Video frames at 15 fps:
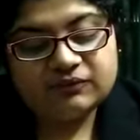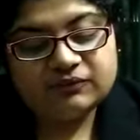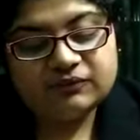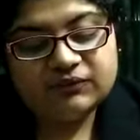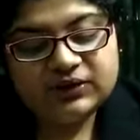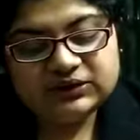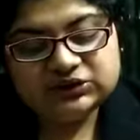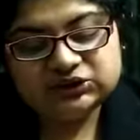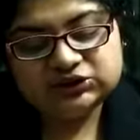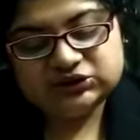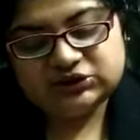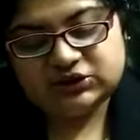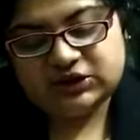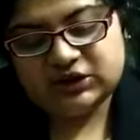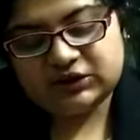which
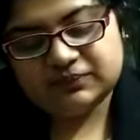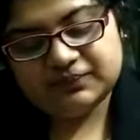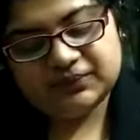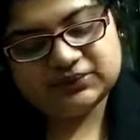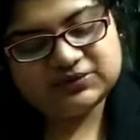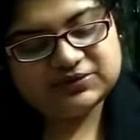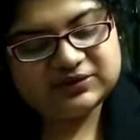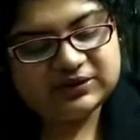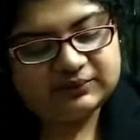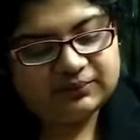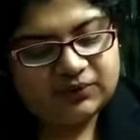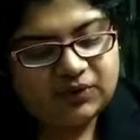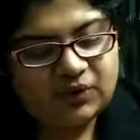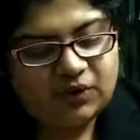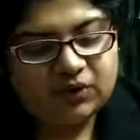admits
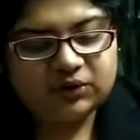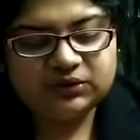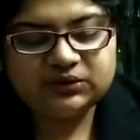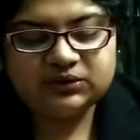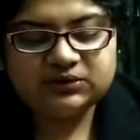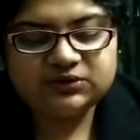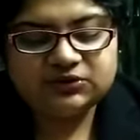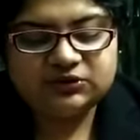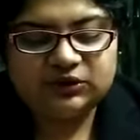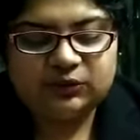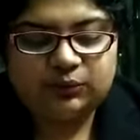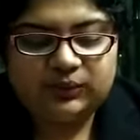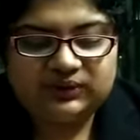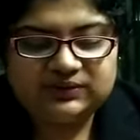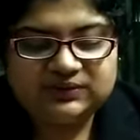him on his
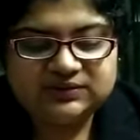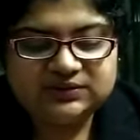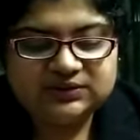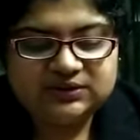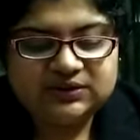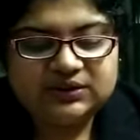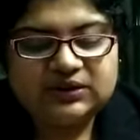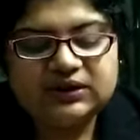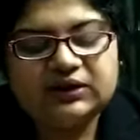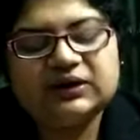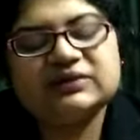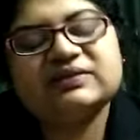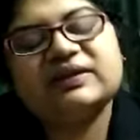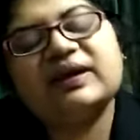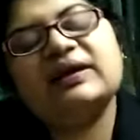request.
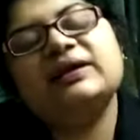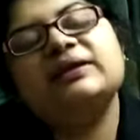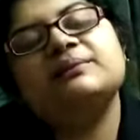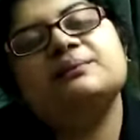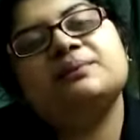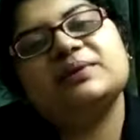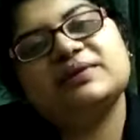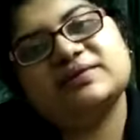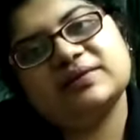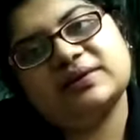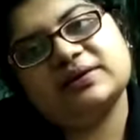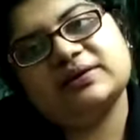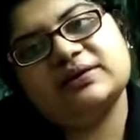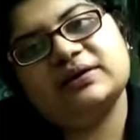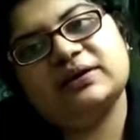Asylum
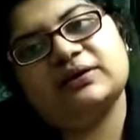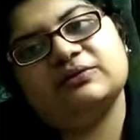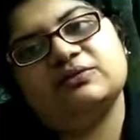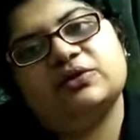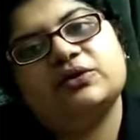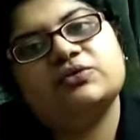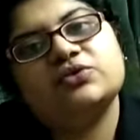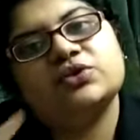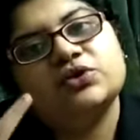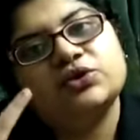basically involves